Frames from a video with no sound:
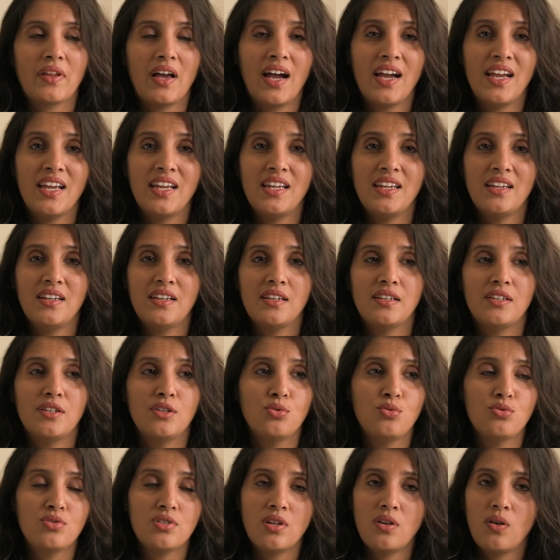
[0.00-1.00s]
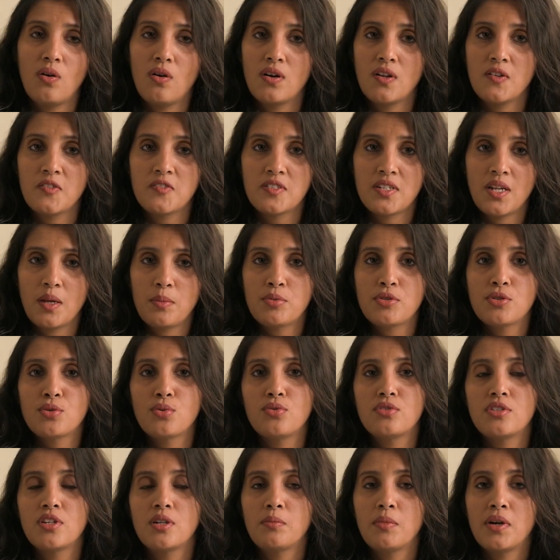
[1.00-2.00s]
I use a lot of step
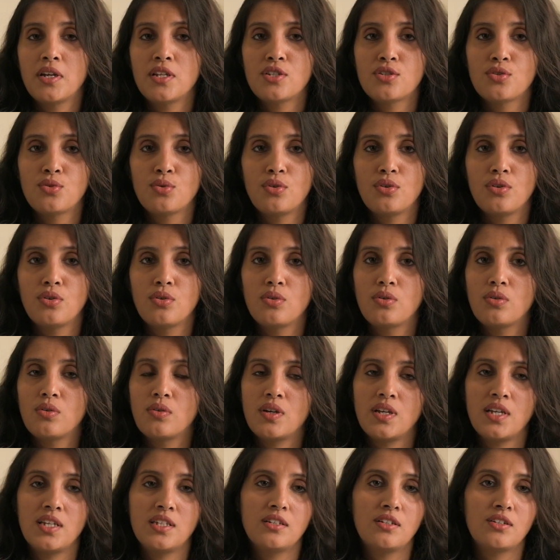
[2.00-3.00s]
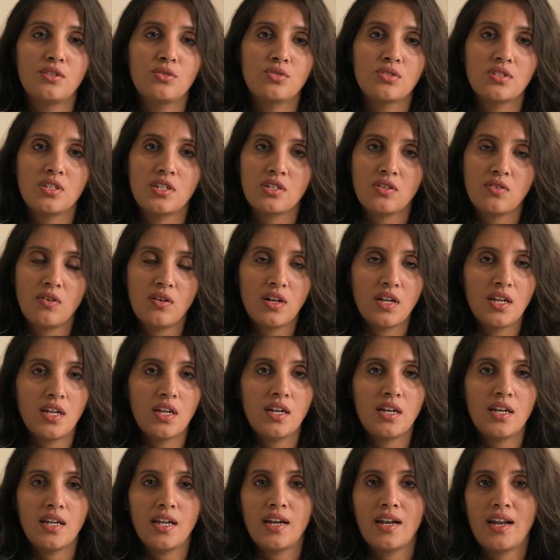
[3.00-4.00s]
stools in my studio, either to sit on
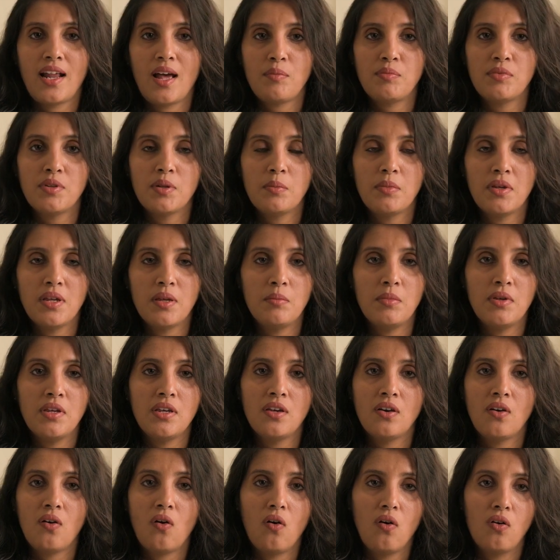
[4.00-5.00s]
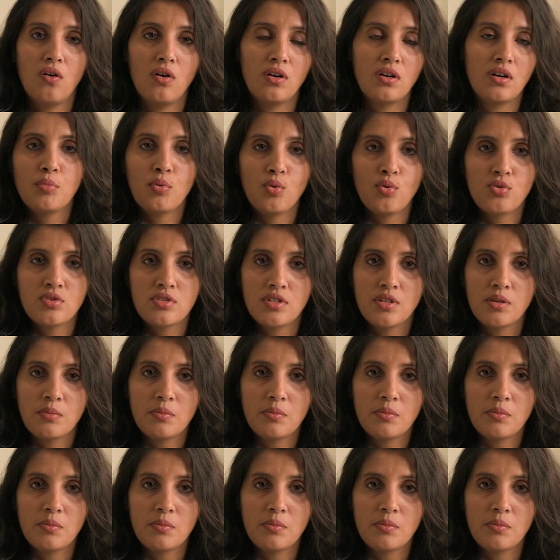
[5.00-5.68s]
it and wrap the baby or pose the